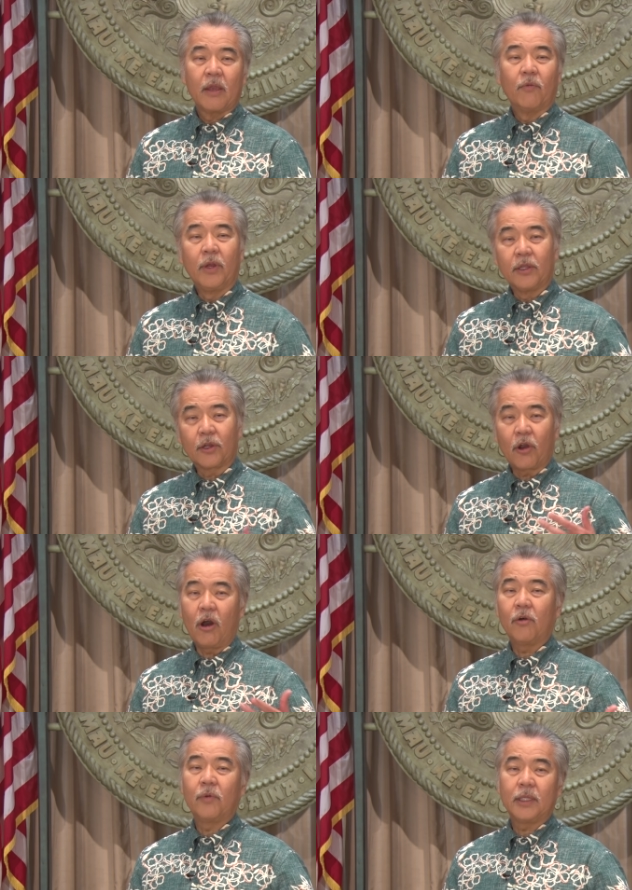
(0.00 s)
When the
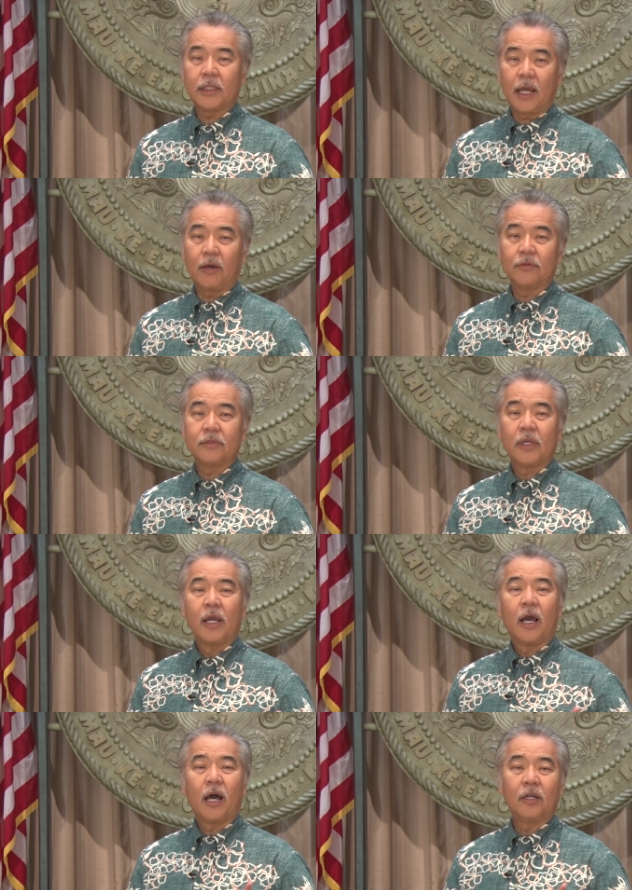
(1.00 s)
call went out,
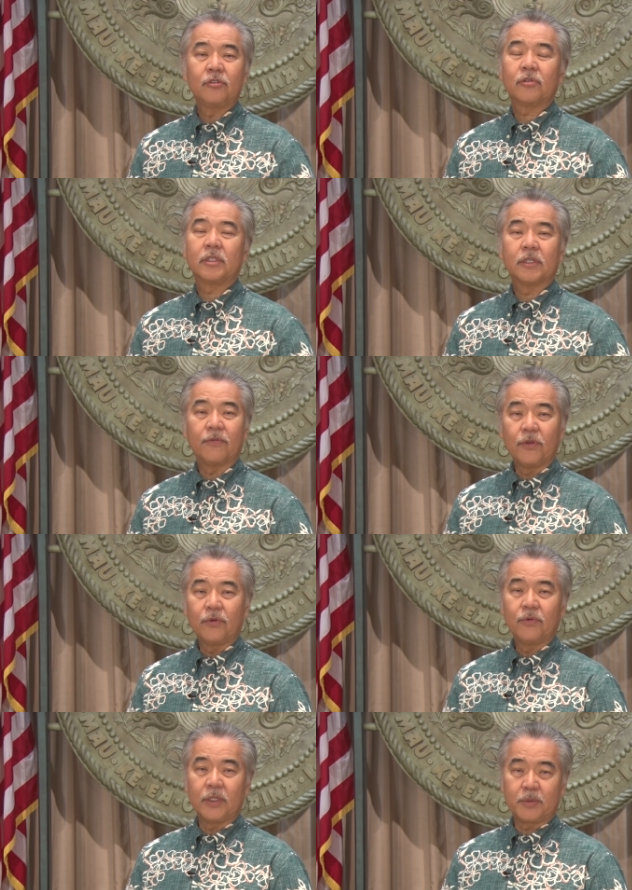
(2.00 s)
hundreds of
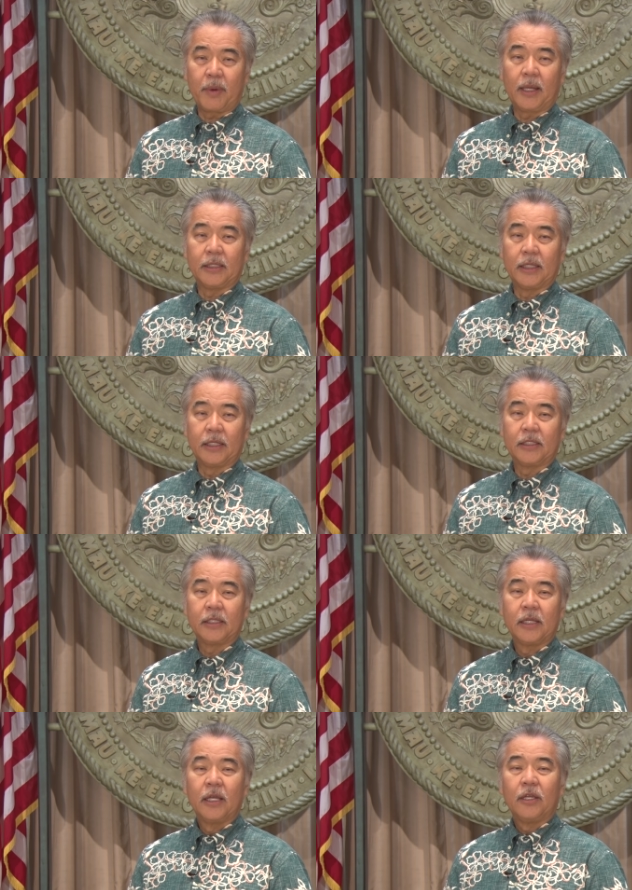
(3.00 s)
you responded.
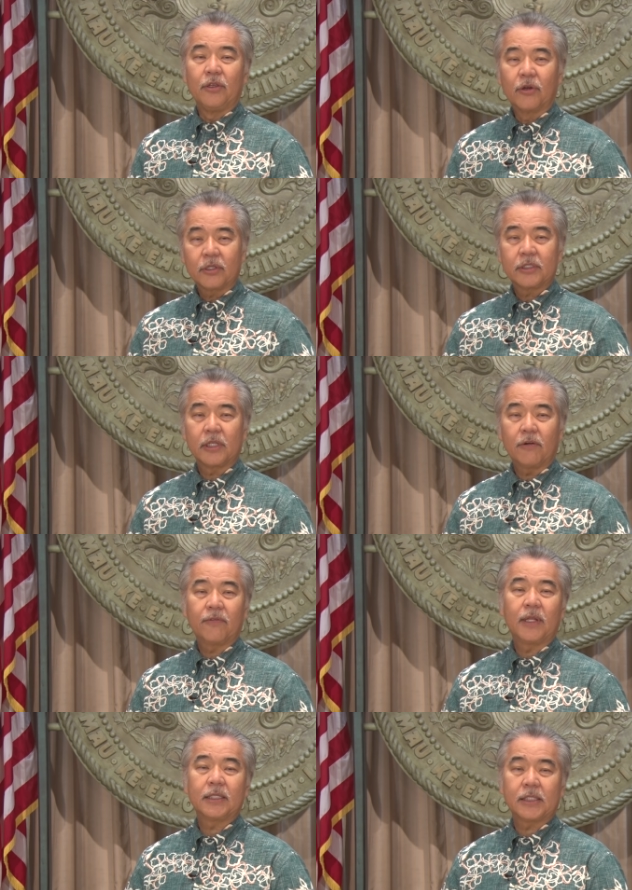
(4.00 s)
Your
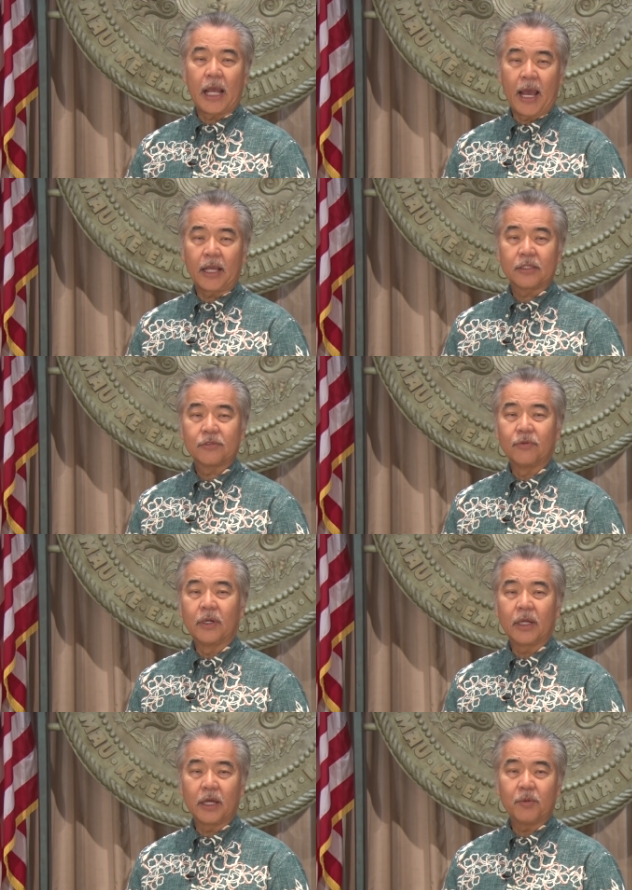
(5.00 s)
selfless acts
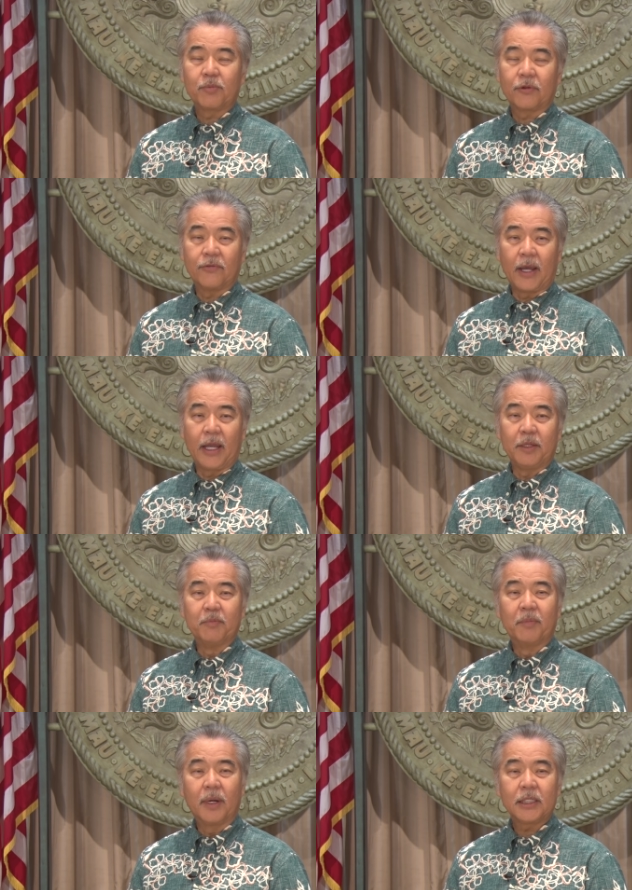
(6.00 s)
will help provide
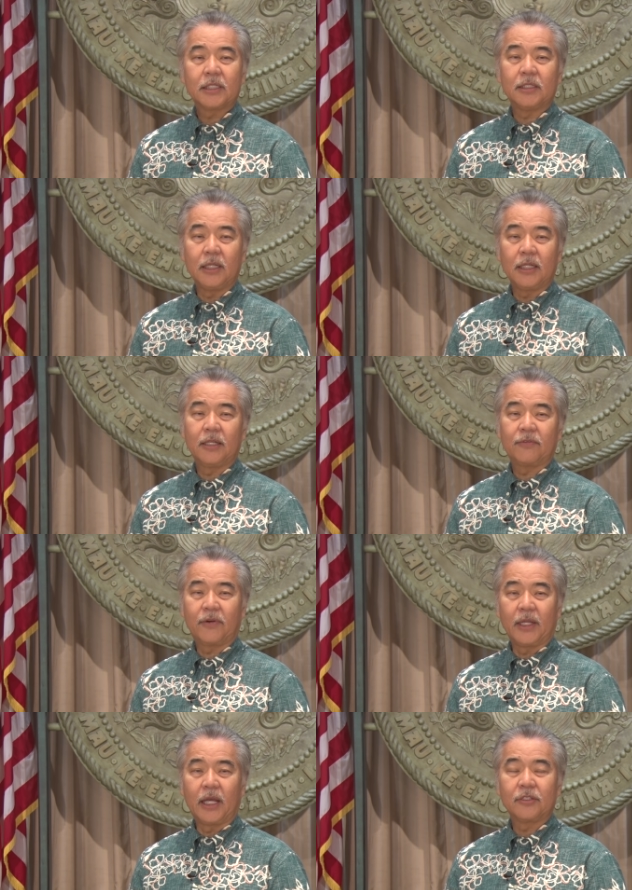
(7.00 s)
much needed
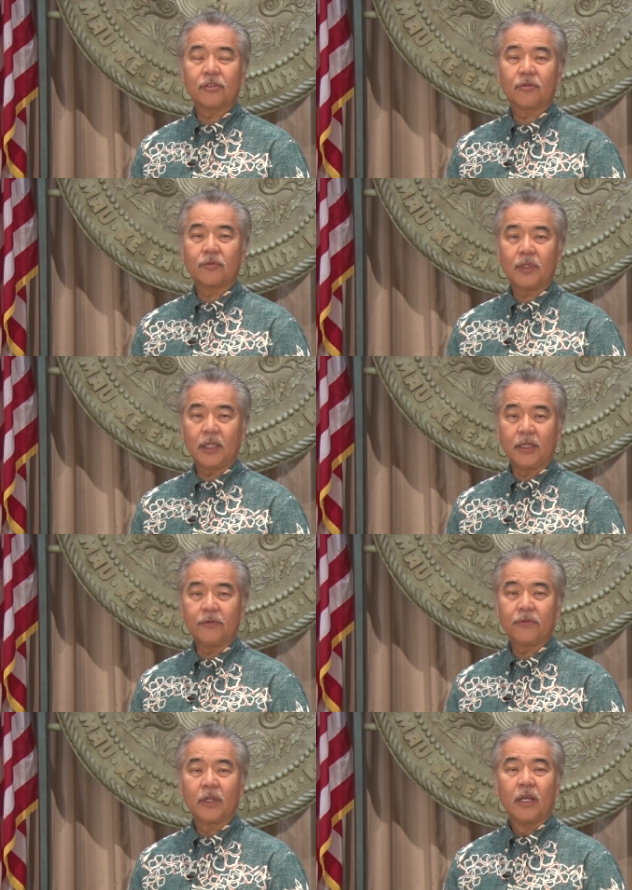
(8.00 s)
financial
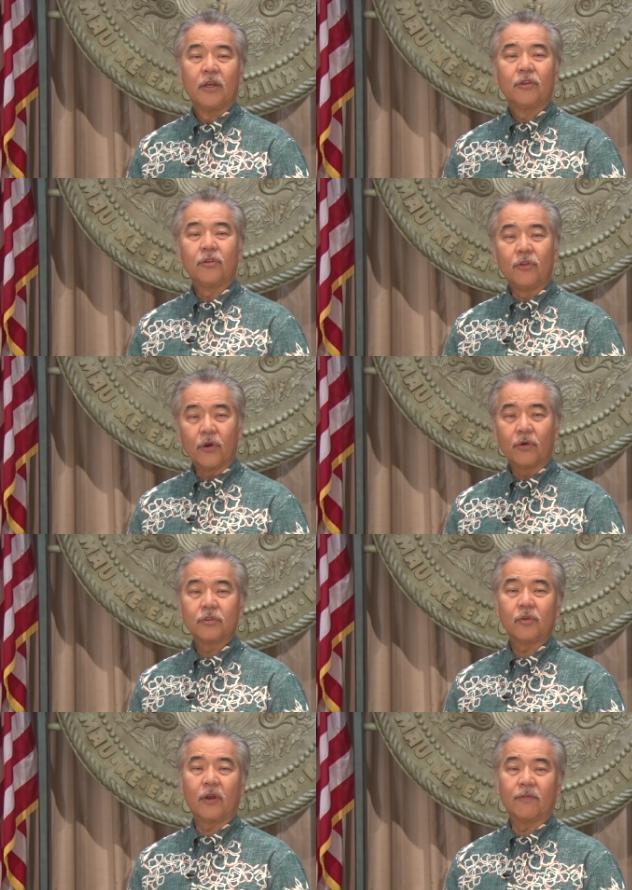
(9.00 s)
relief to
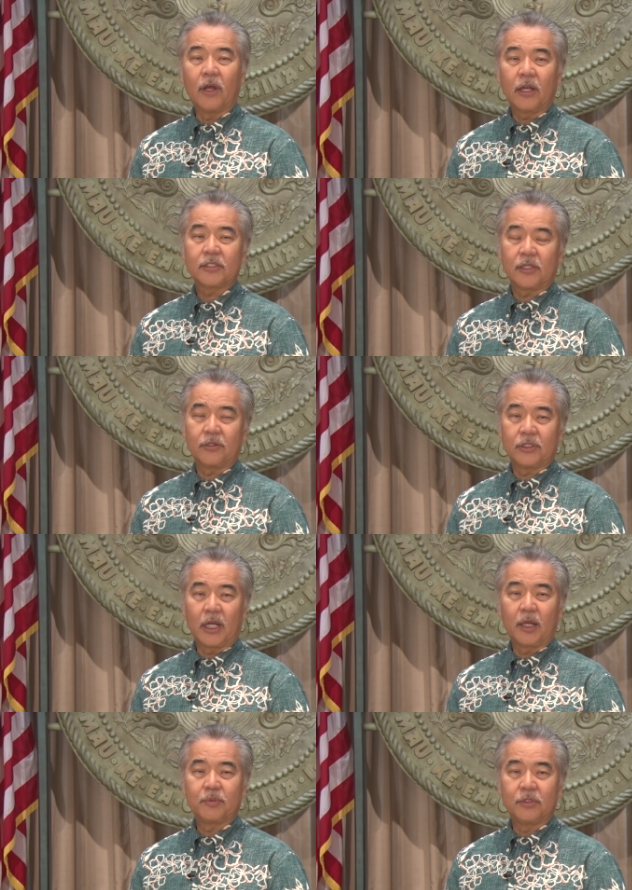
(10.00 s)
those who have lost their
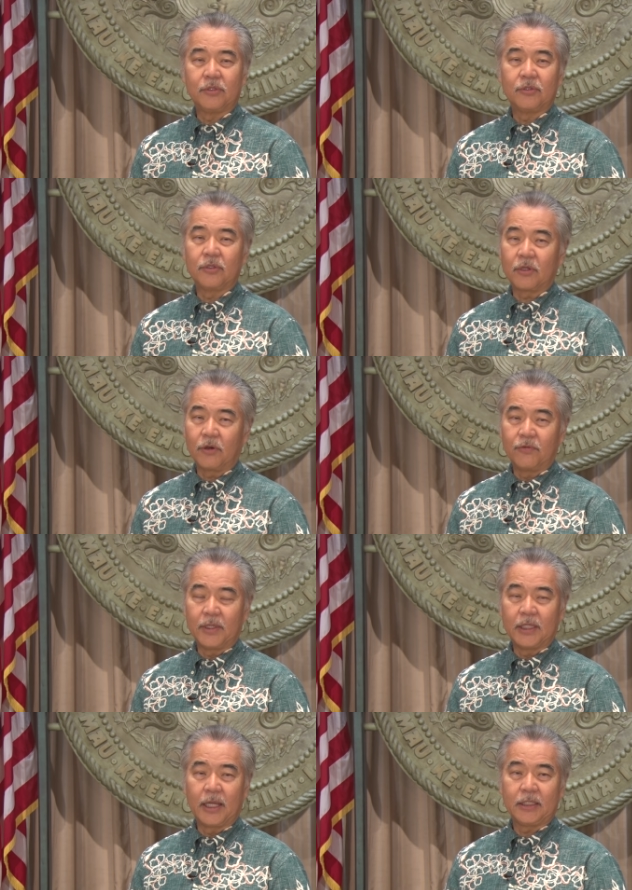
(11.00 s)
jobs due to
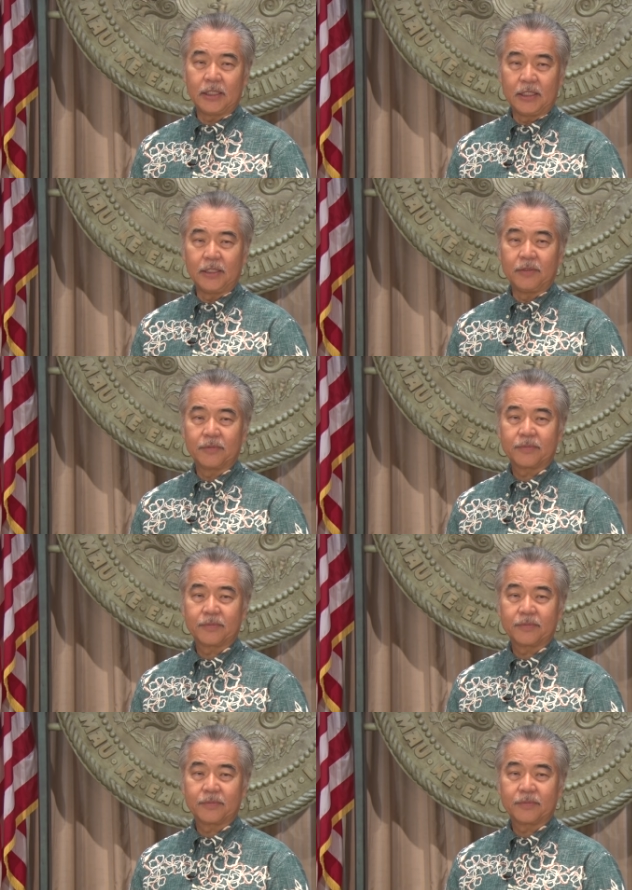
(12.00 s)
COVID 19.